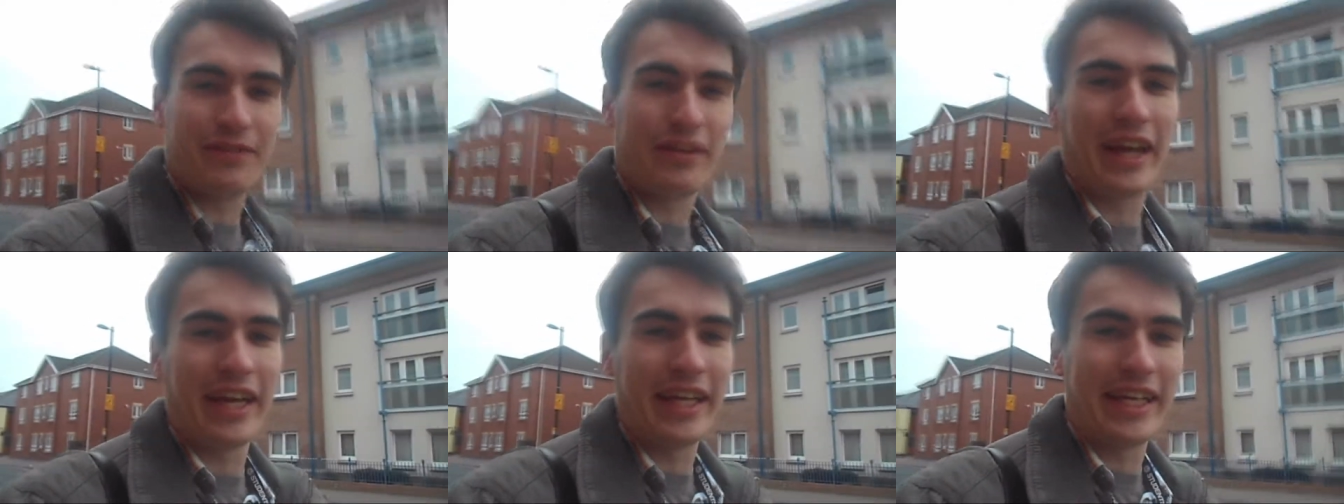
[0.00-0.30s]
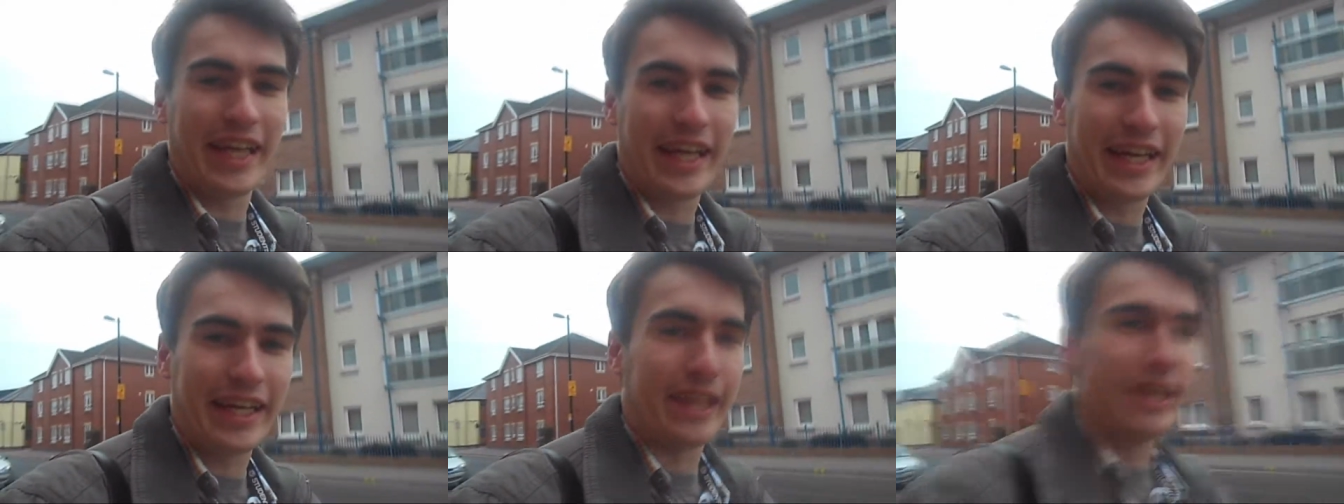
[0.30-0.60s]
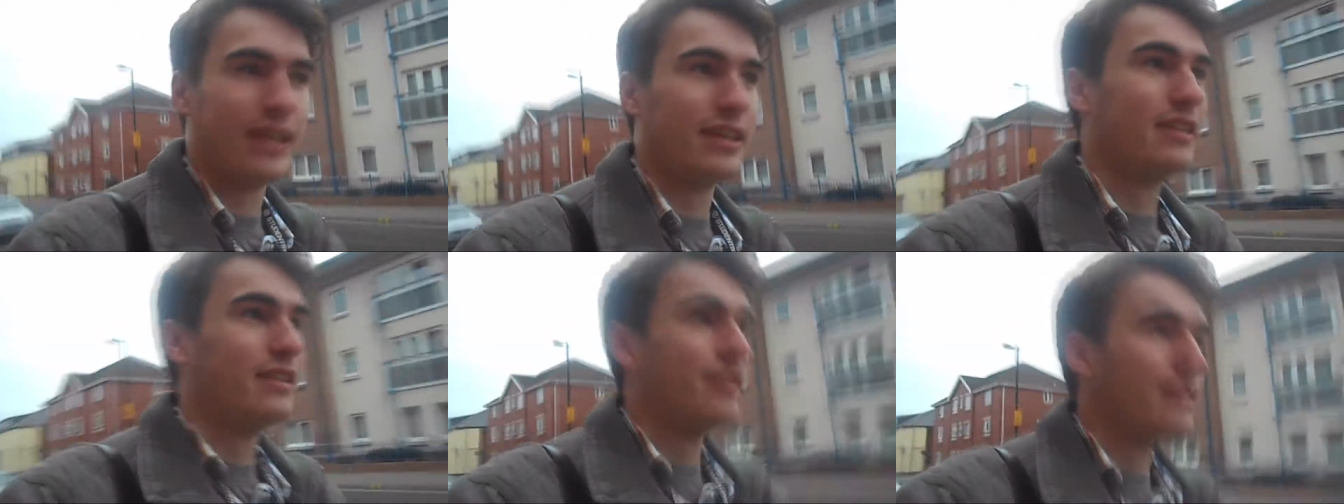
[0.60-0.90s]
Friday,
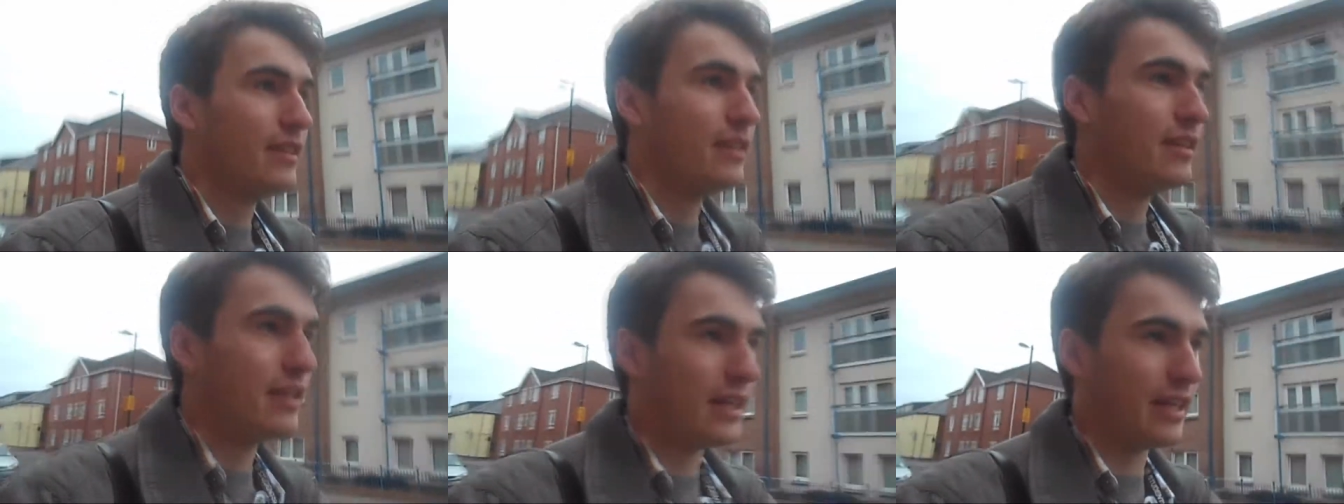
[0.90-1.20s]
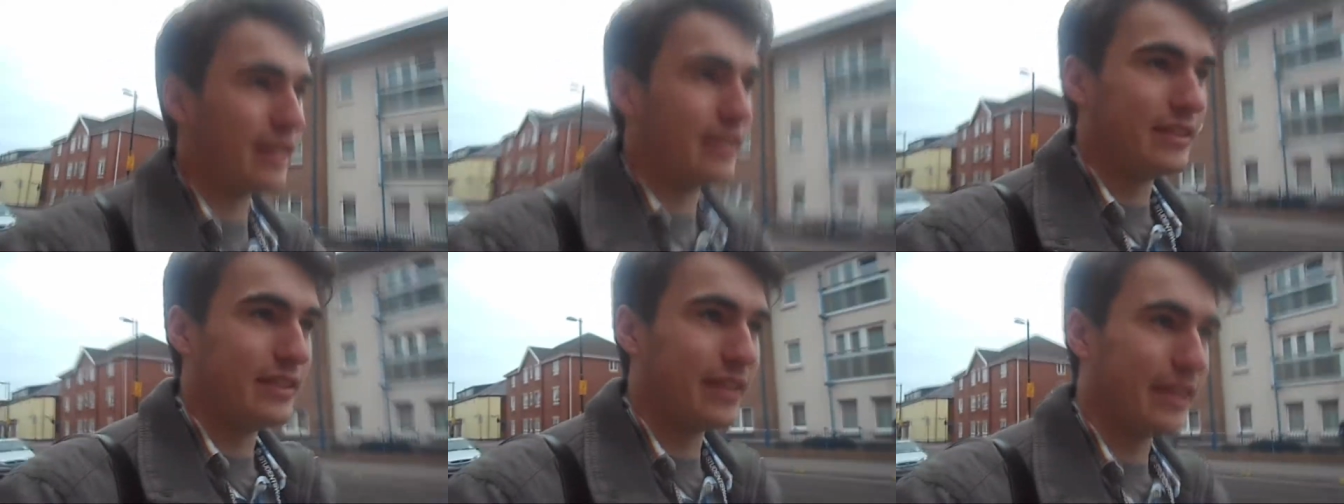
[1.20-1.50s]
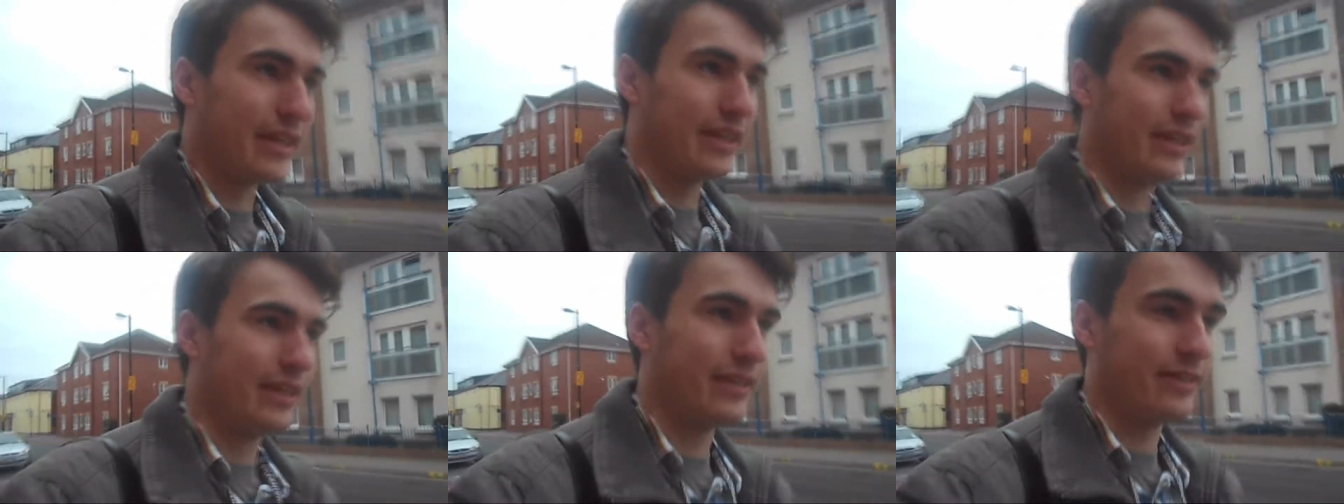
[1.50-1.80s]
and
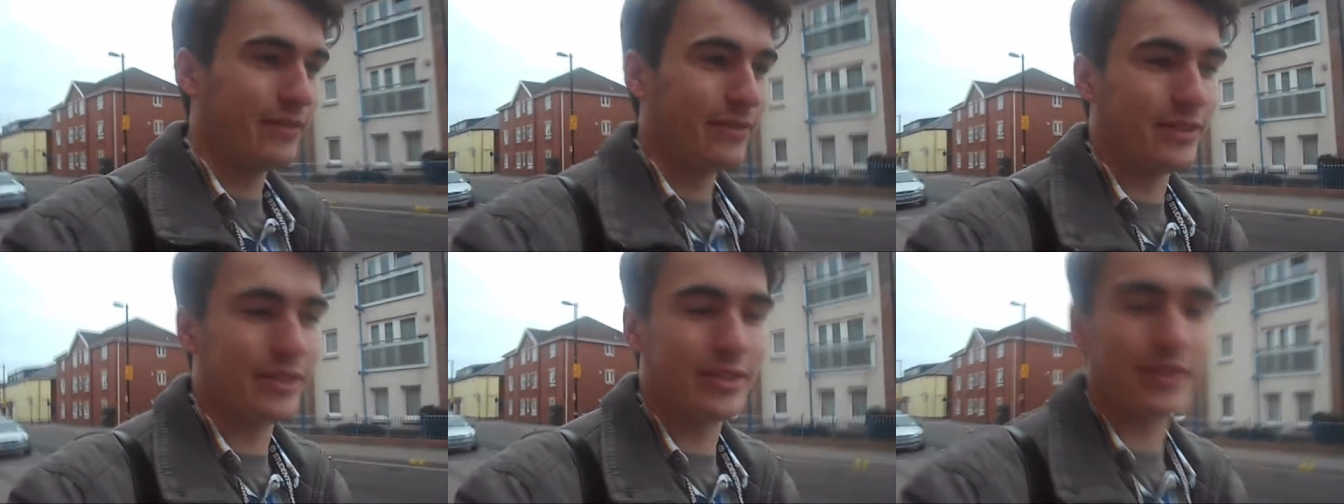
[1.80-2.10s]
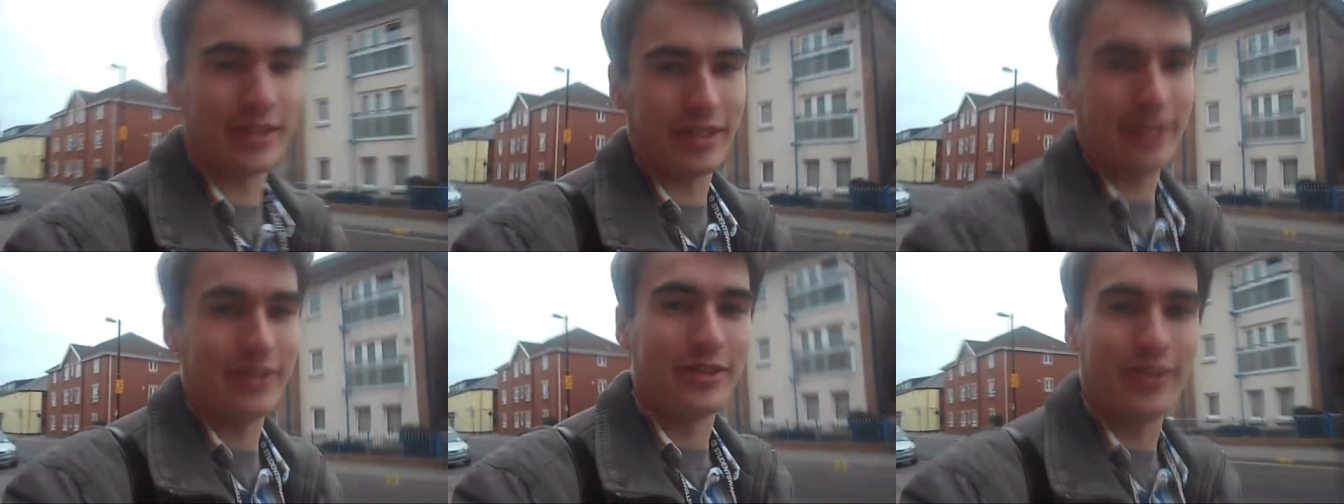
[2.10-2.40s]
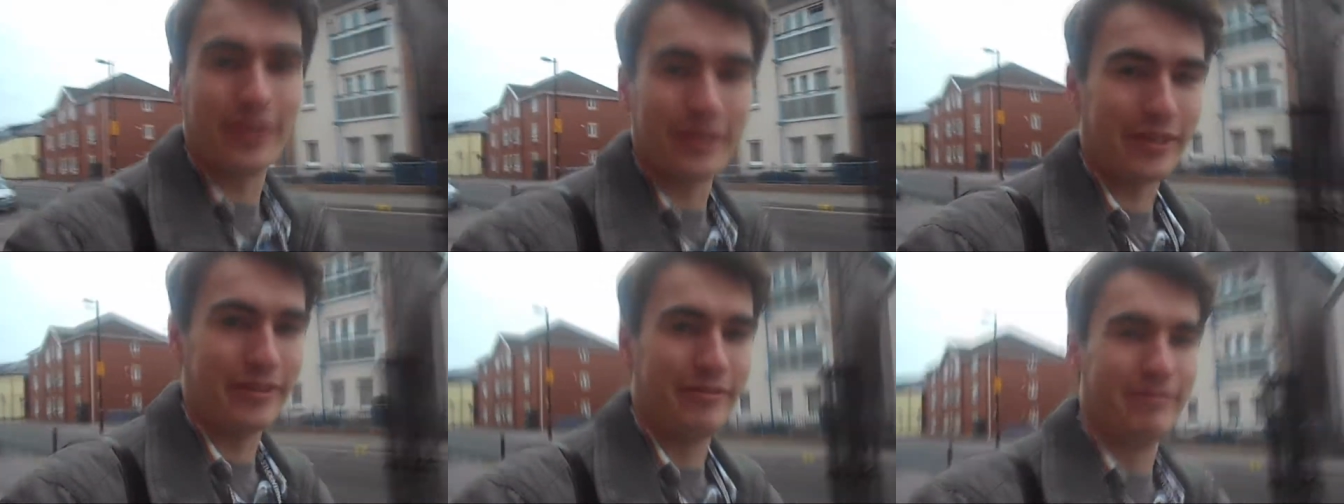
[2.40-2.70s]
we're just going to
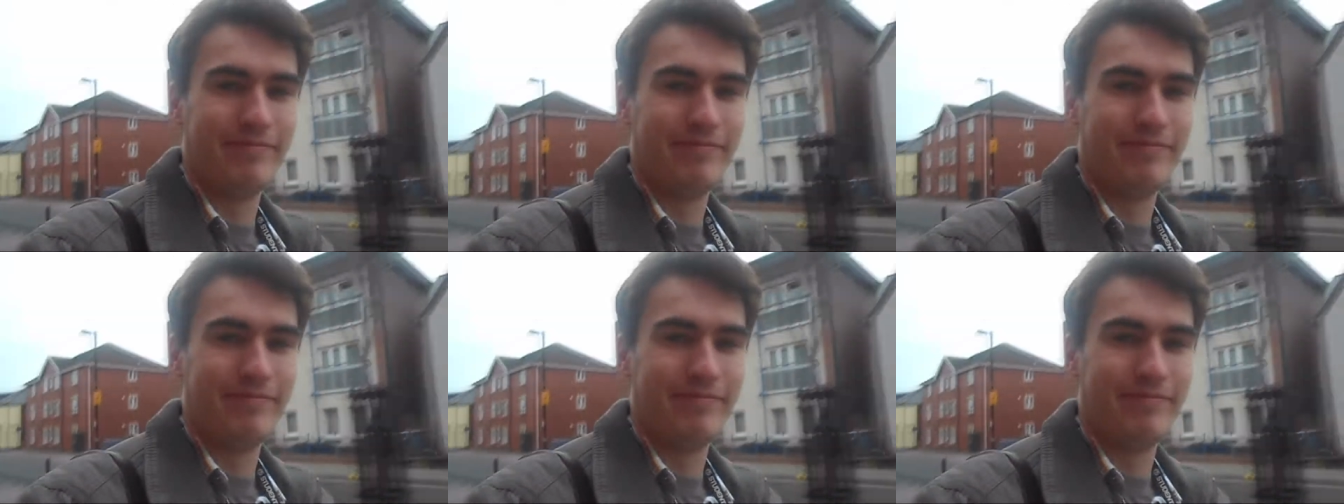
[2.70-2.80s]
enjoy.